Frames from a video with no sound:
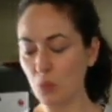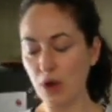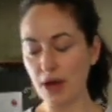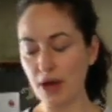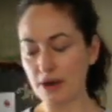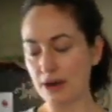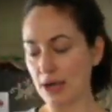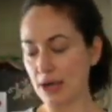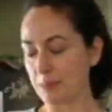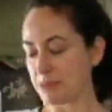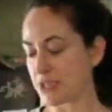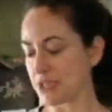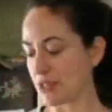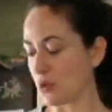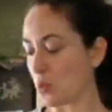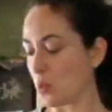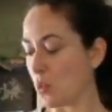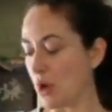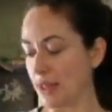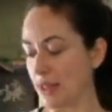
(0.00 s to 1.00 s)
water up to
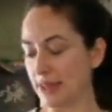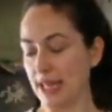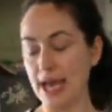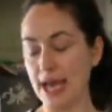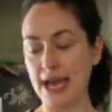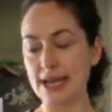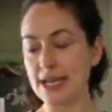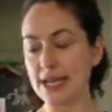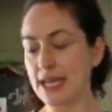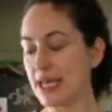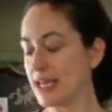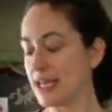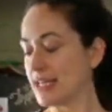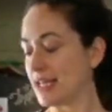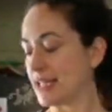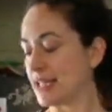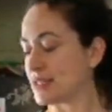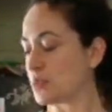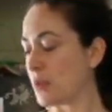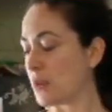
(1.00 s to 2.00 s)
the 1 line,
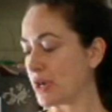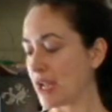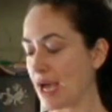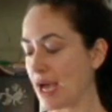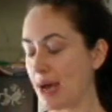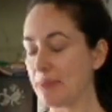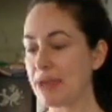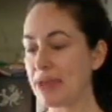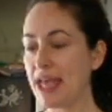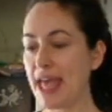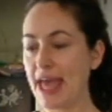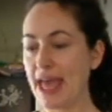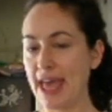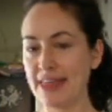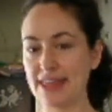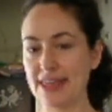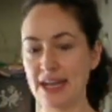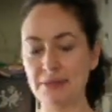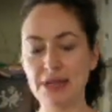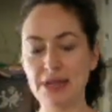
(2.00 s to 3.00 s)
that's 1 cup,
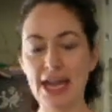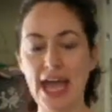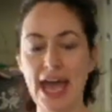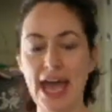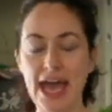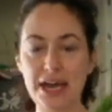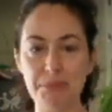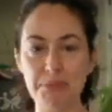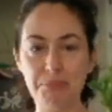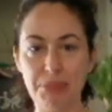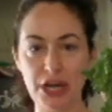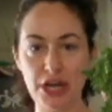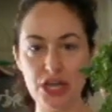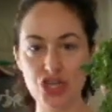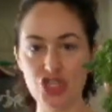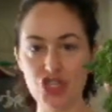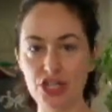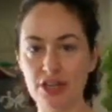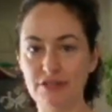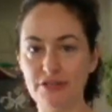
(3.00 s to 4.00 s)
and then I'm going to add a
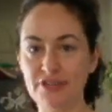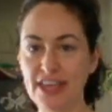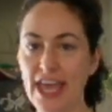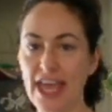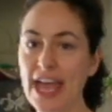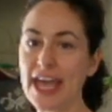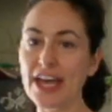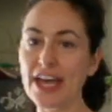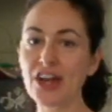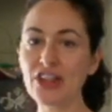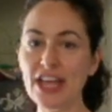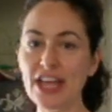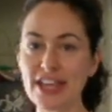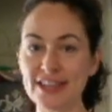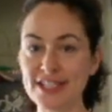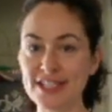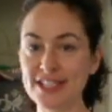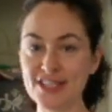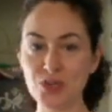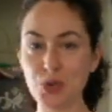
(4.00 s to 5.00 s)
bunch of kale,
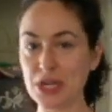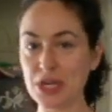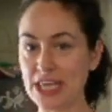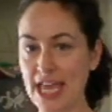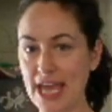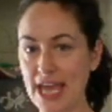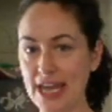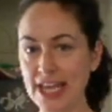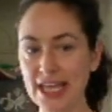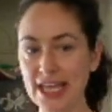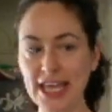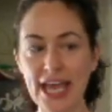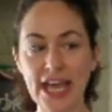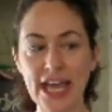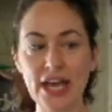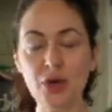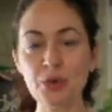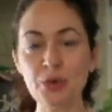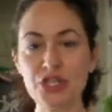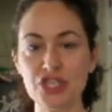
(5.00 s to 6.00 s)
and this is organic
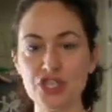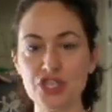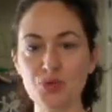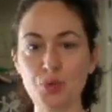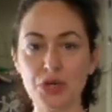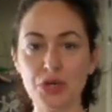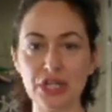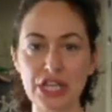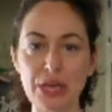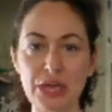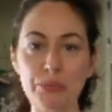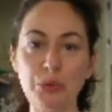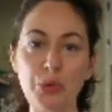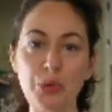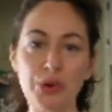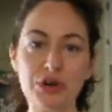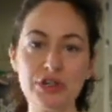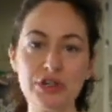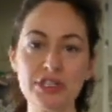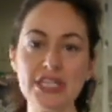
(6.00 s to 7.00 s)
kale, which is really
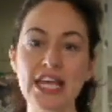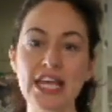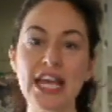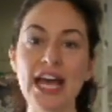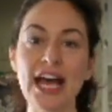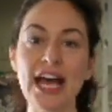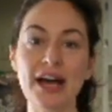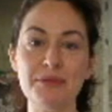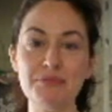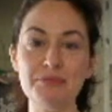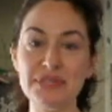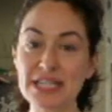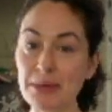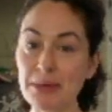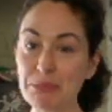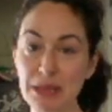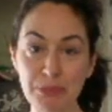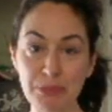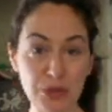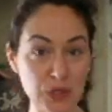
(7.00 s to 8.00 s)
important.
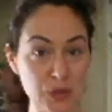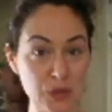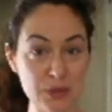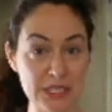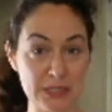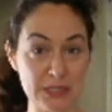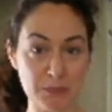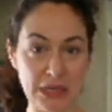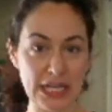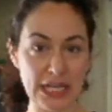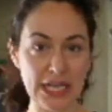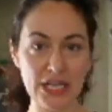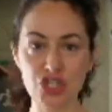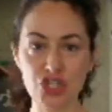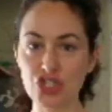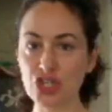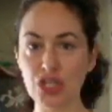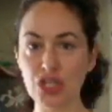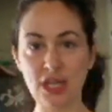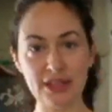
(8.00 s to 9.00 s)
Some people use
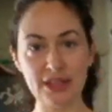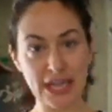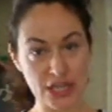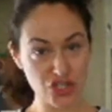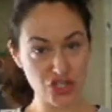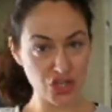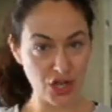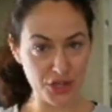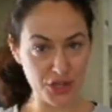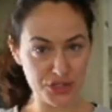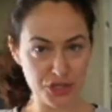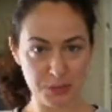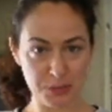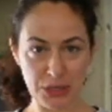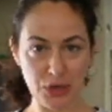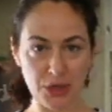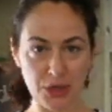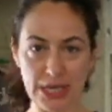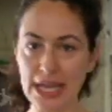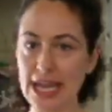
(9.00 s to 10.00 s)
spinach, that should also
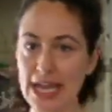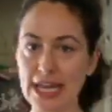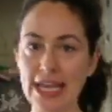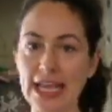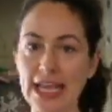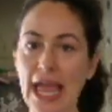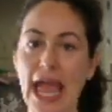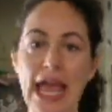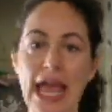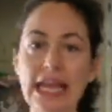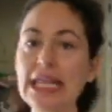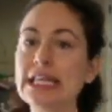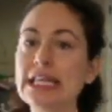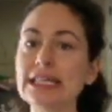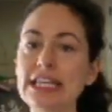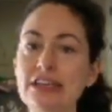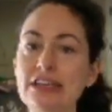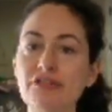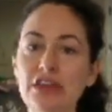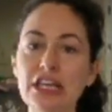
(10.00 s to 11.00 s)
be organic. Any
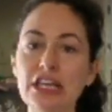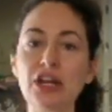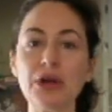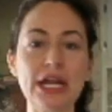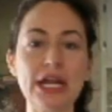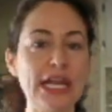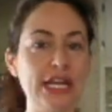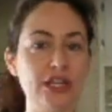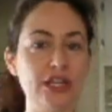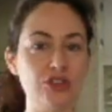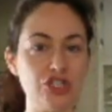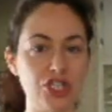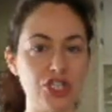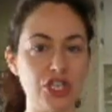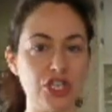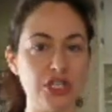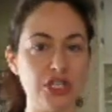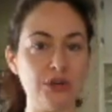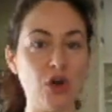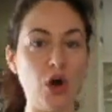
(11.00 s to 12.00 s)
leafy green you
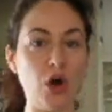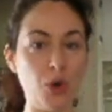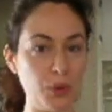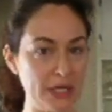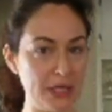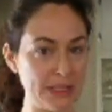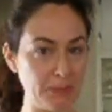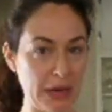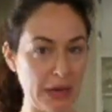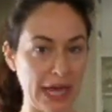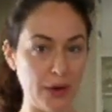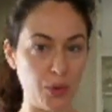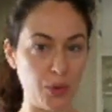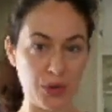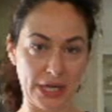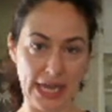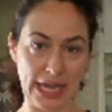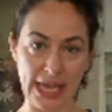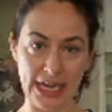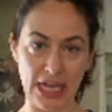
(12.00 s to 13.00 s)
should always buy
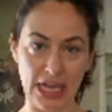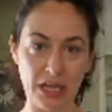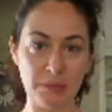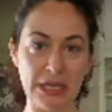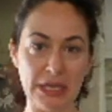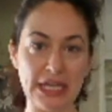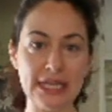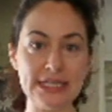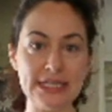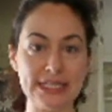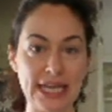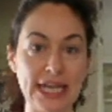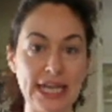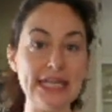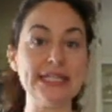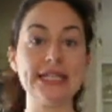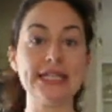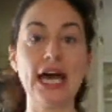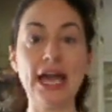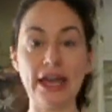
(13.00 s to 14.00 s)
organic because
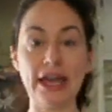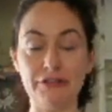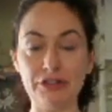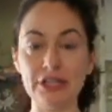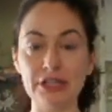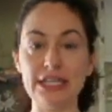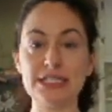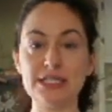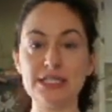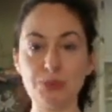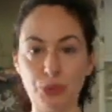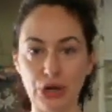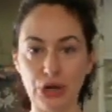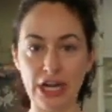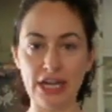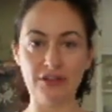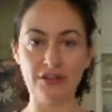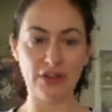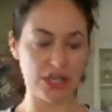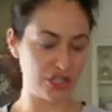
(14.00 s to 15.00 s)
that is a heavily
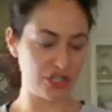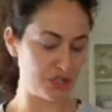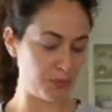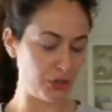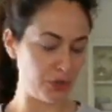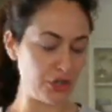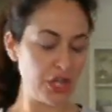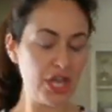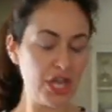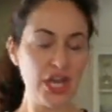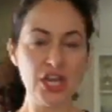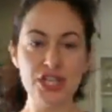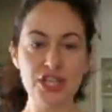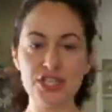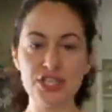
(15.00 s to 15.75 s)
sprayed vegetable.